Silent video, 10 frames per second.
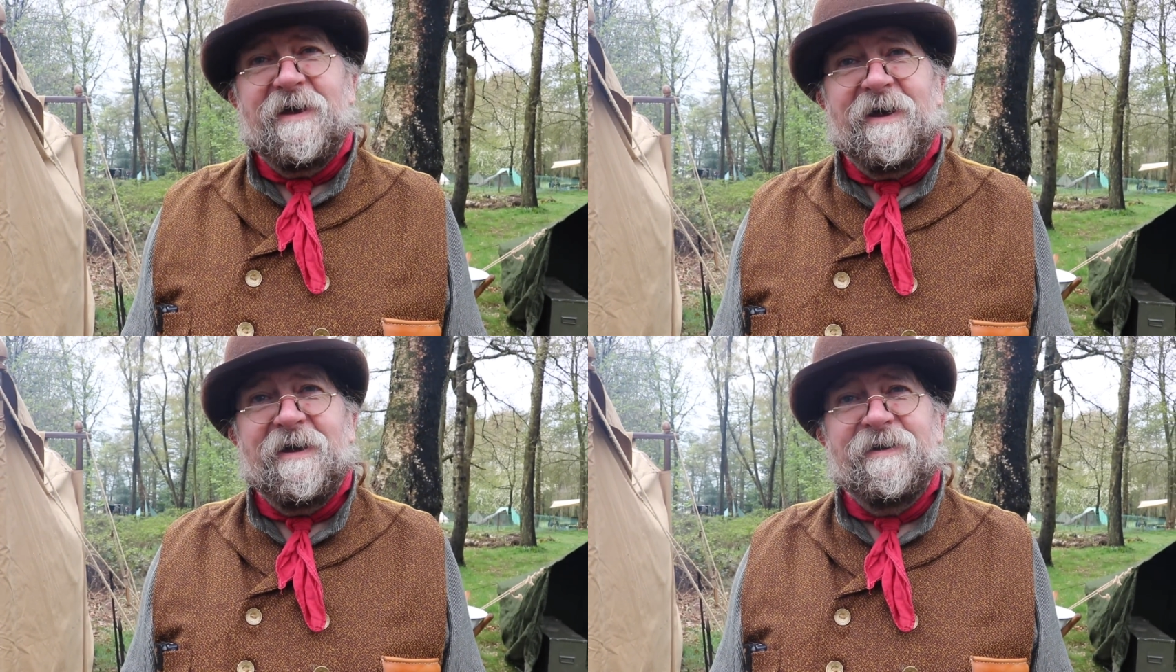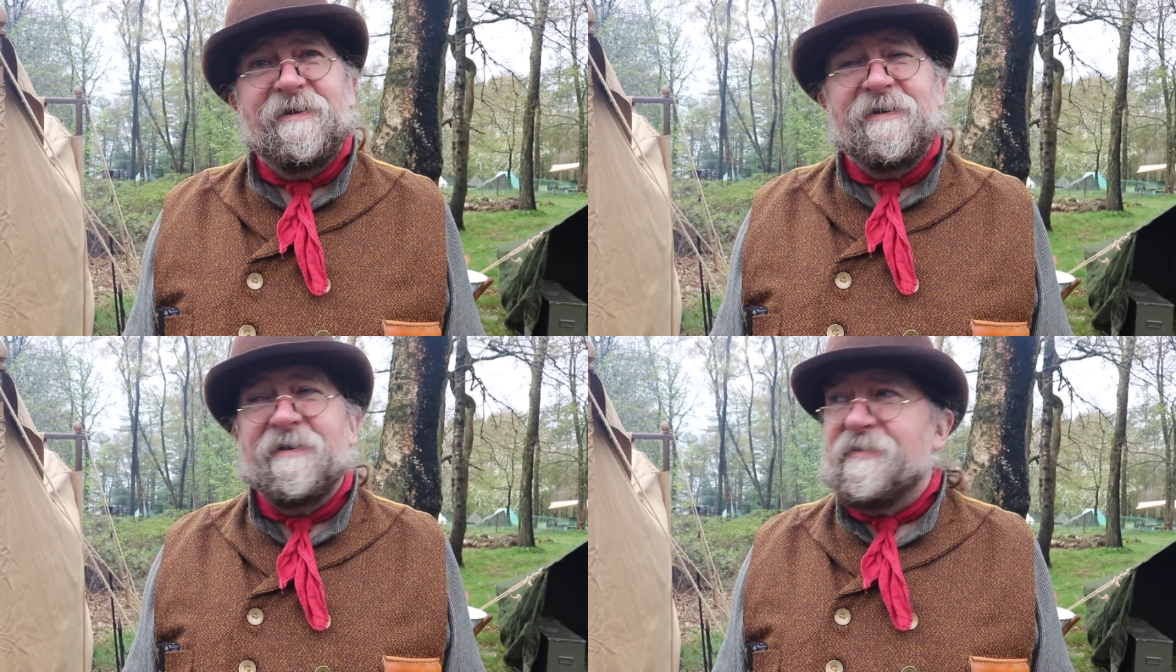
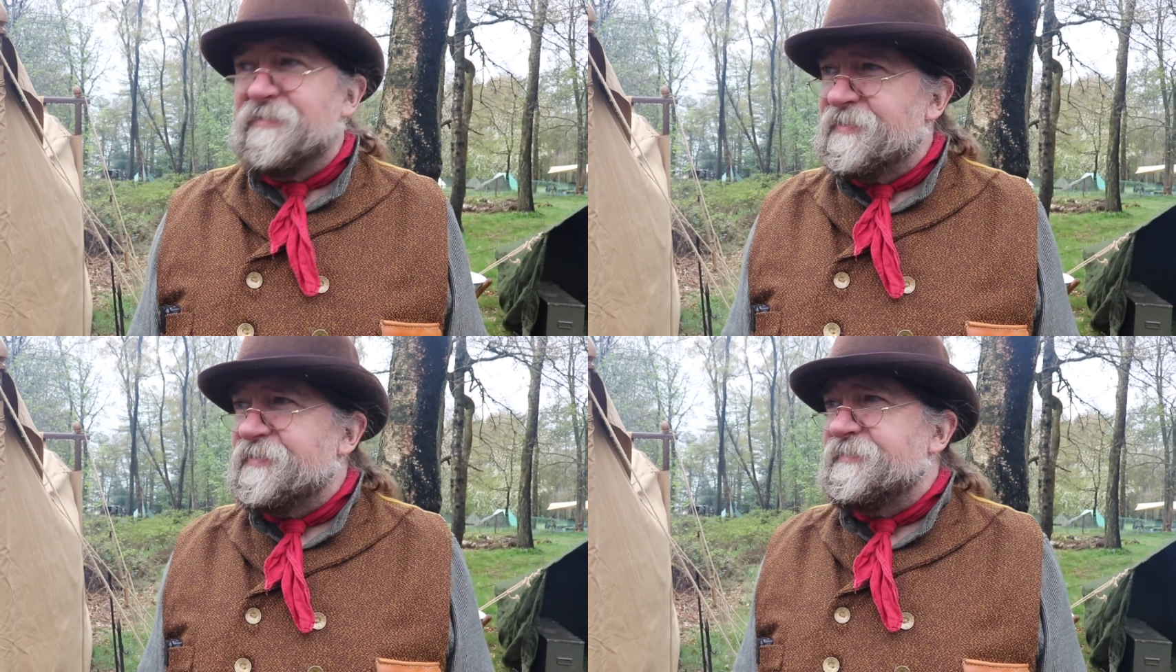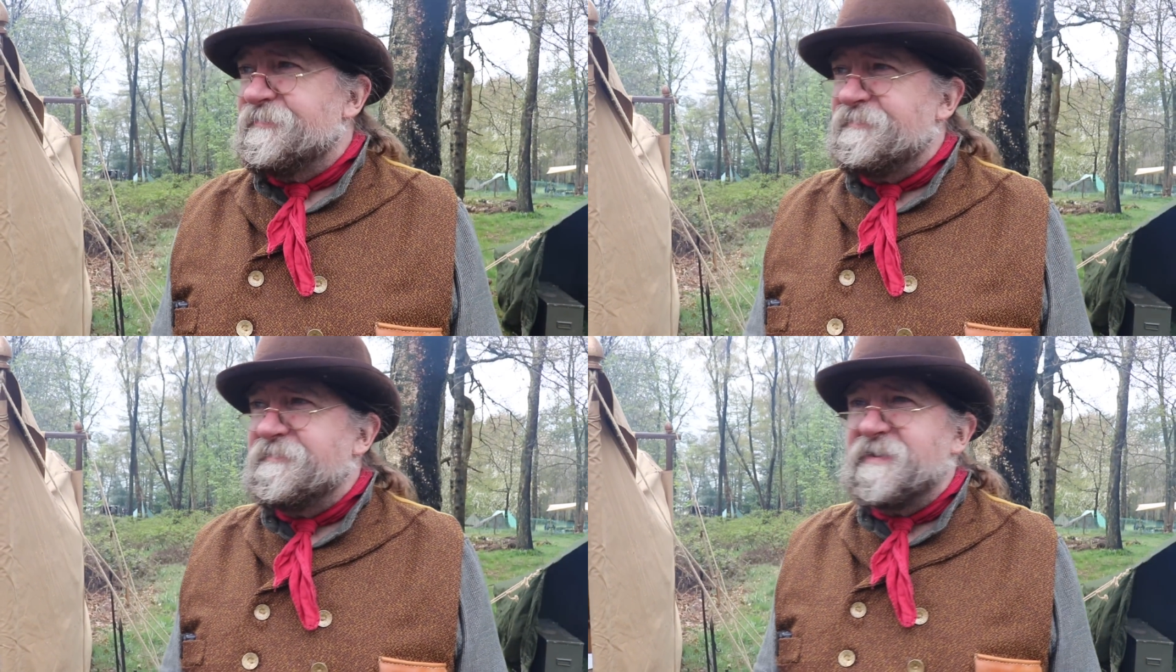And this,
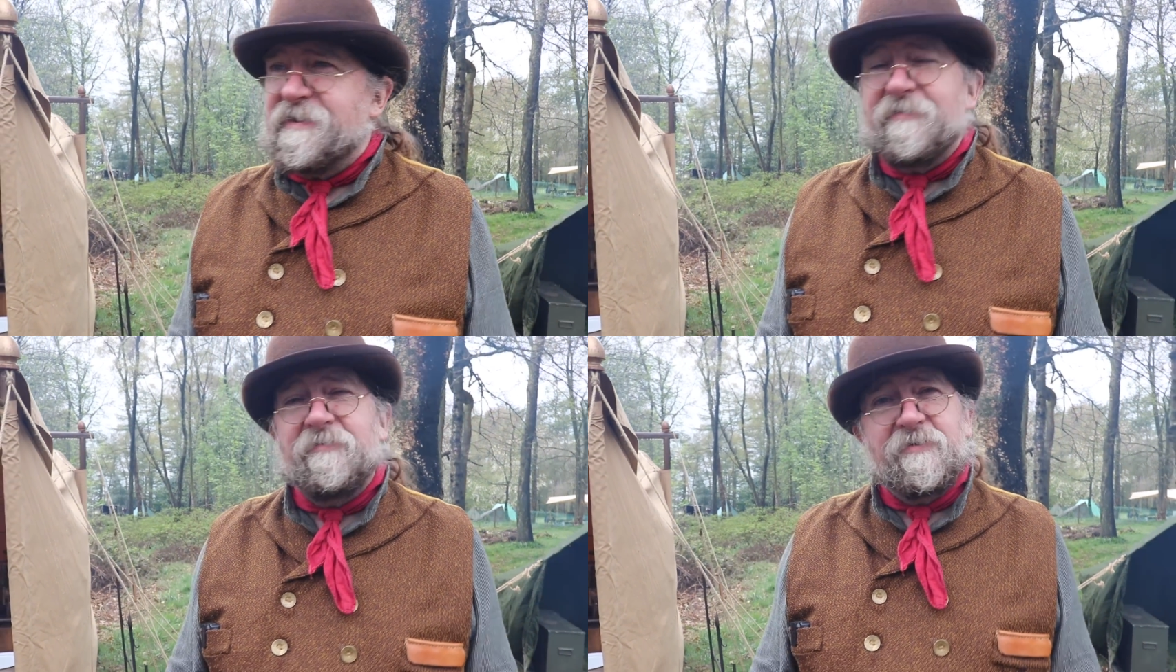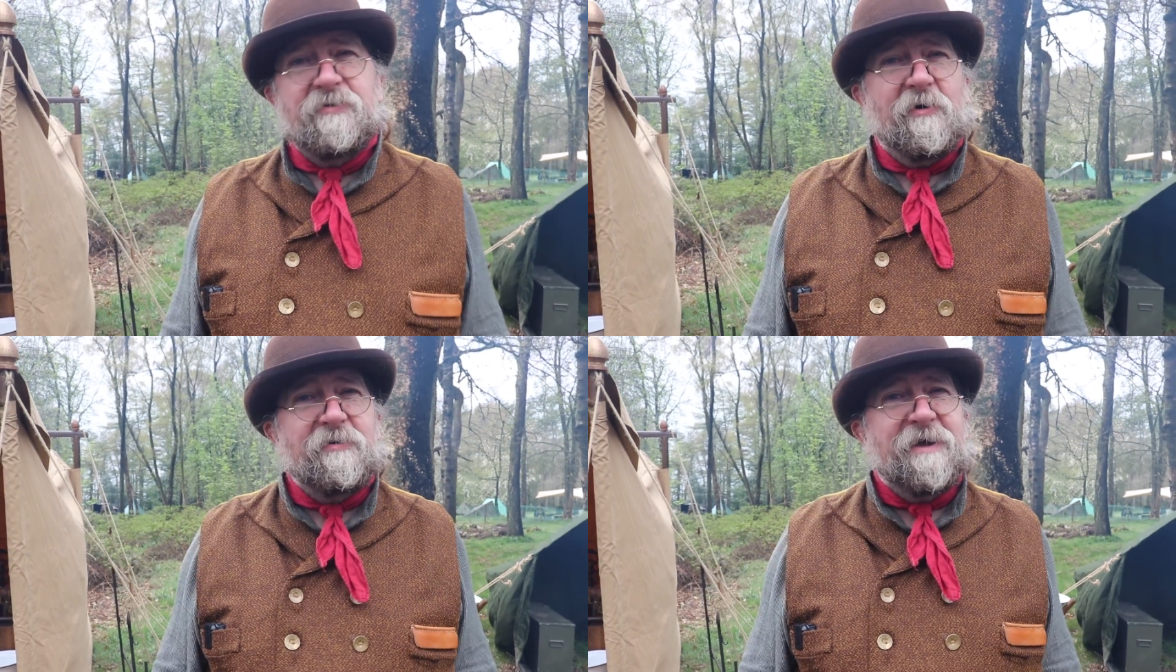you know,
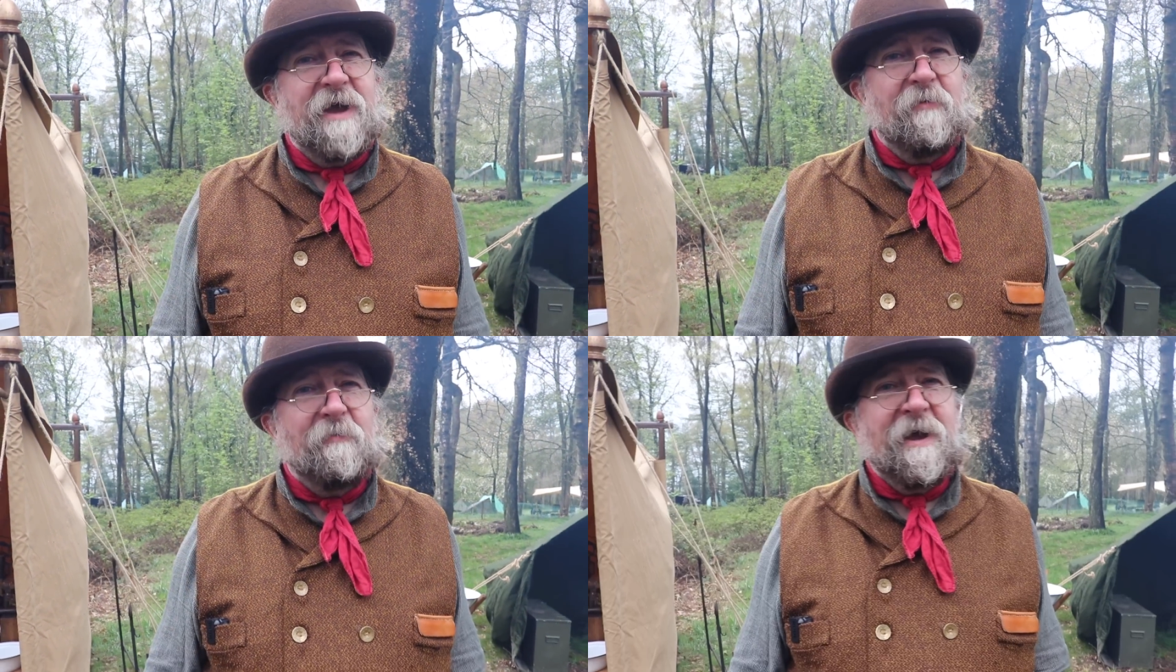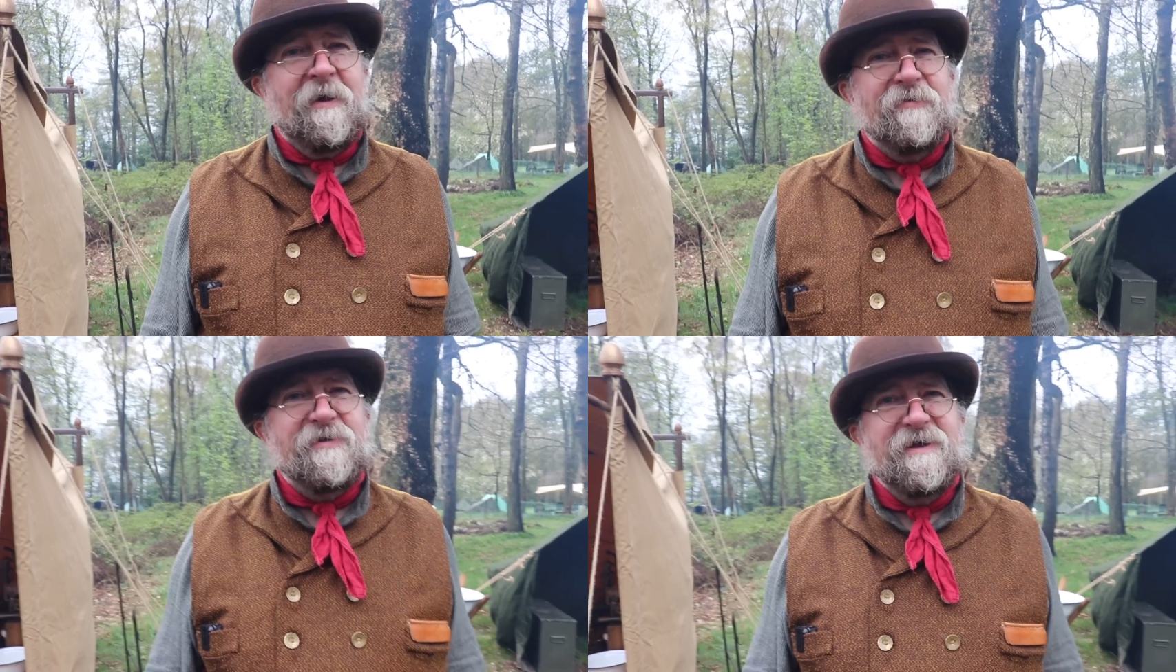is what came about.